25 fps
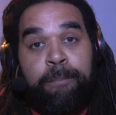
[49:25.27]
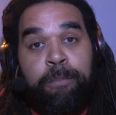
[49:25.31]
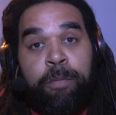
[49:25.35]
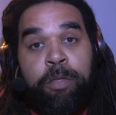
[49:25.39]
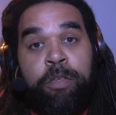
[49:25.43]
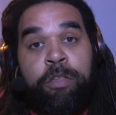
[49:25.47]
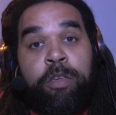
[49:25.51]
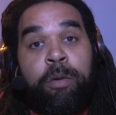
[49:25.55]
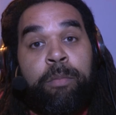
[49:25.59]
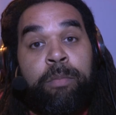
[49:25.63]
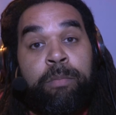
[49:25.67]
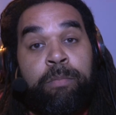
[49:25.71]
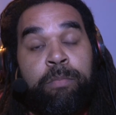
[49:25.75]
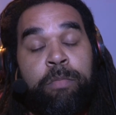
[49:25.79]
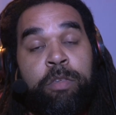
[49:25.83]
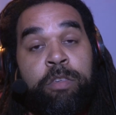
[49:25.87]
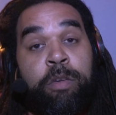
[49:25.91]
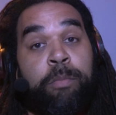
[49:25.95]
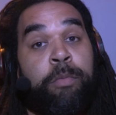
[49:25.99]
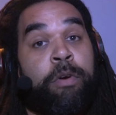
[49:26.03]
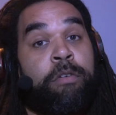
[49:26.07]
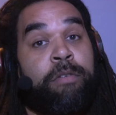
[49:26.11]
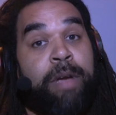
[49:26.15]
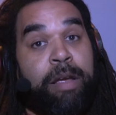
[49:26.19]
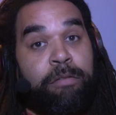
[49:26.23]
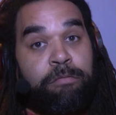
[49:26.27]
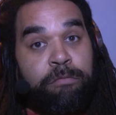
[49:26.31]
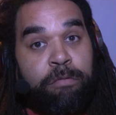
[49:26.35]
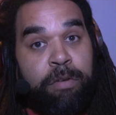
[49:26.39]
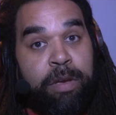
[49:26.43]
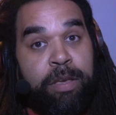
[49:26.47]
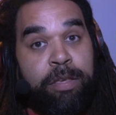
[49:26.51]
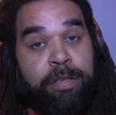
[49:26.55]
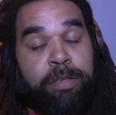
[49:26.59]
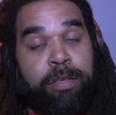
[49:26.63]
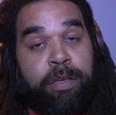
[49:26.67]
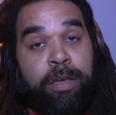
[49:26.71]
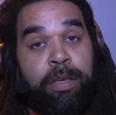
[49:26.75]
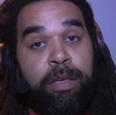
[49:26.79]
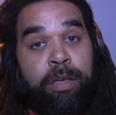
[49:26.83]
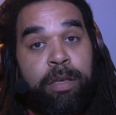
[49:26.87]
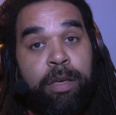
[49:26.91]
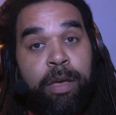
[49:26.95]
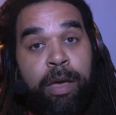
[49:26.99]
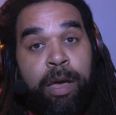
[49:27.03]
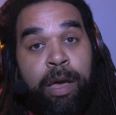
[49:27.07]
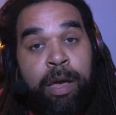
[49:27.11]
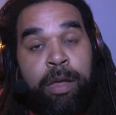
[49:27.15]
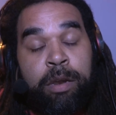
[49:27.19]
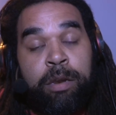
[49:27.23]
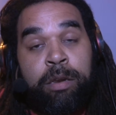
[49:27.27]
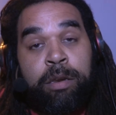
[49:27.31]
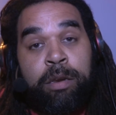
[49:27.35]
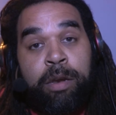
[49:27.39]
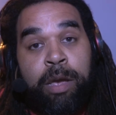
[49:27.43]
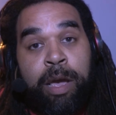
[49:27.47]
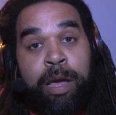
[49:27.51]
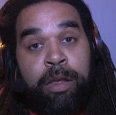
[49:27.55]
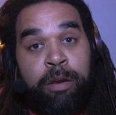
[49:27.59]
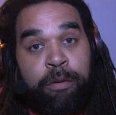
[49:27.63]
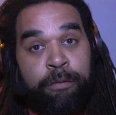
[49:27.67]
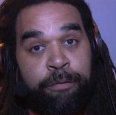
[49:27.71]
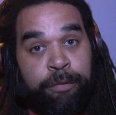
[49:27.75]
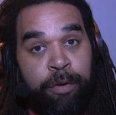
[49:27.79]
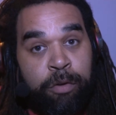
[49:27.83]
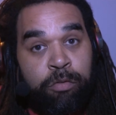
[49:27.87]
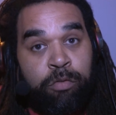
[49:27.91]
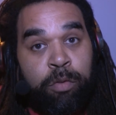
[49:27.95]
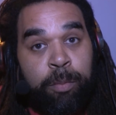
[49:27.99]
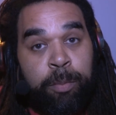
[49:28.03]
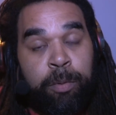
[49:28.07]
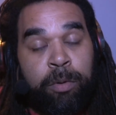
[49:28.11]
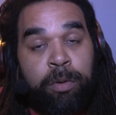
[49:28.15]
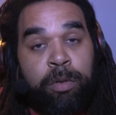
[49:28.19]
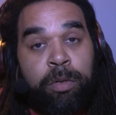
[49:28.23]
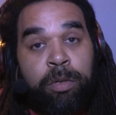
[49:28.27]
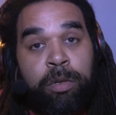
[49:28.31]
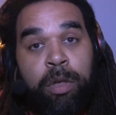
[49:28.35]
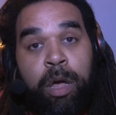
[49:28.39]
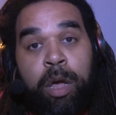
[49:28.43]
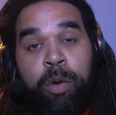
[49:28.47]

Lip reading: some are at risk and are vulnerable.